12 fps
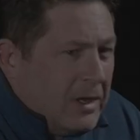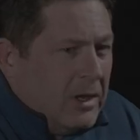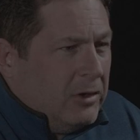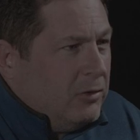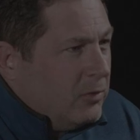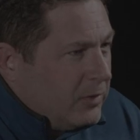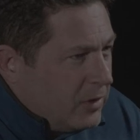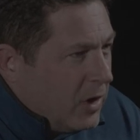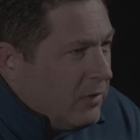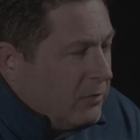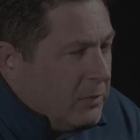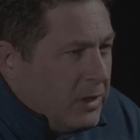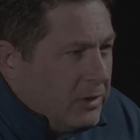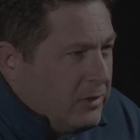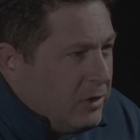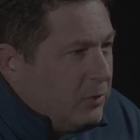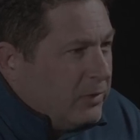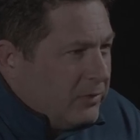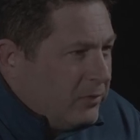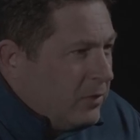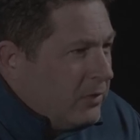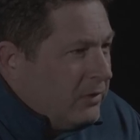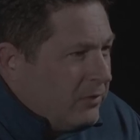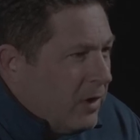and you know the government and the U.S.
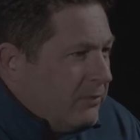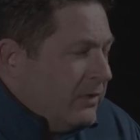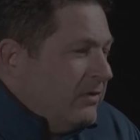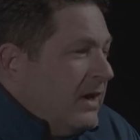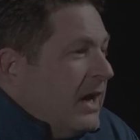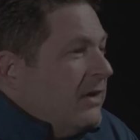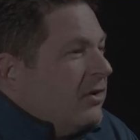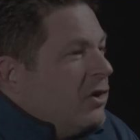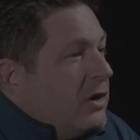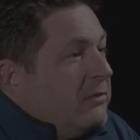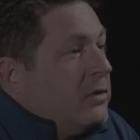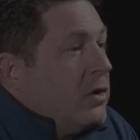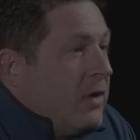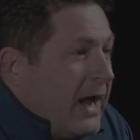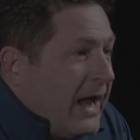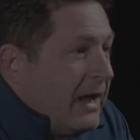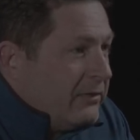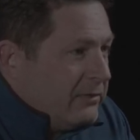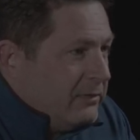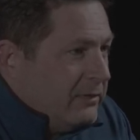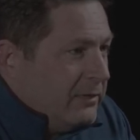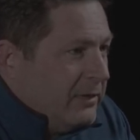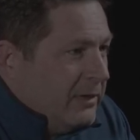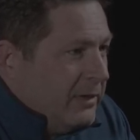Attorney's Office, they had to cover their ass
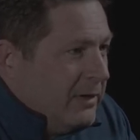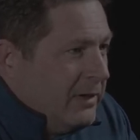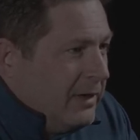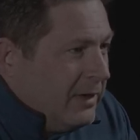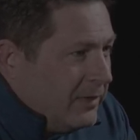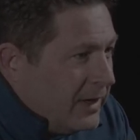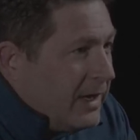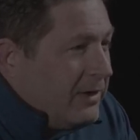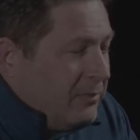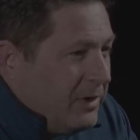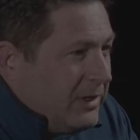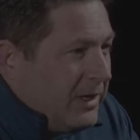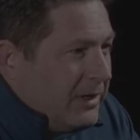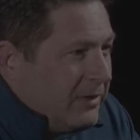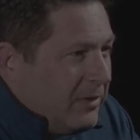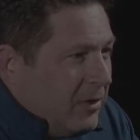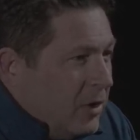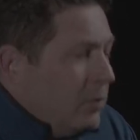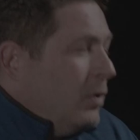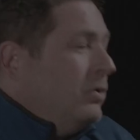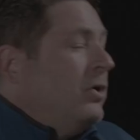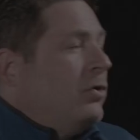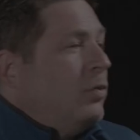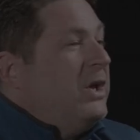and they had to be like, "Oh,
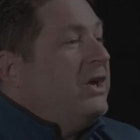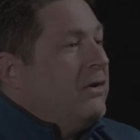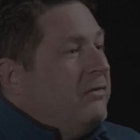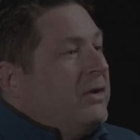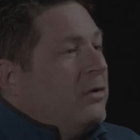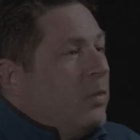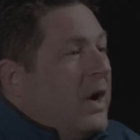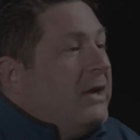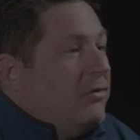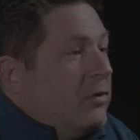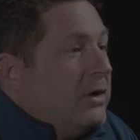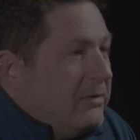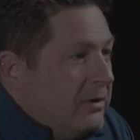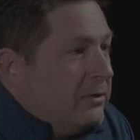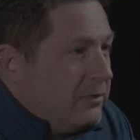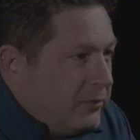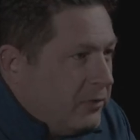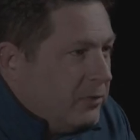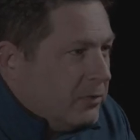well, look, we convict white drug dealers